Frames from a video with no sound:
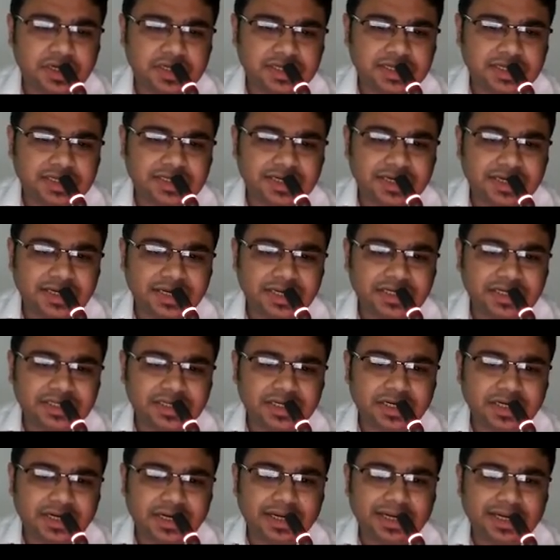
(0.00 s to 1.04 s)

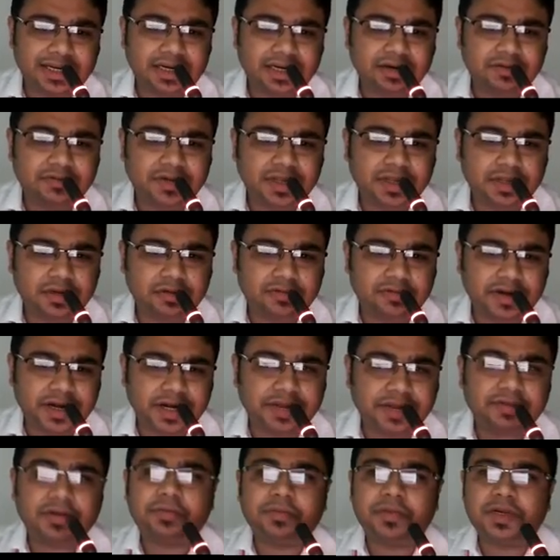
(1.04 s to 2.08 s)
resuscitation done with
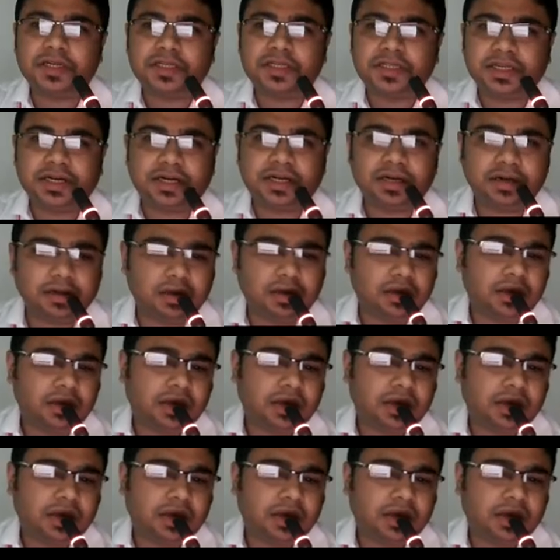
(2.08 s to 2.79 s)
21%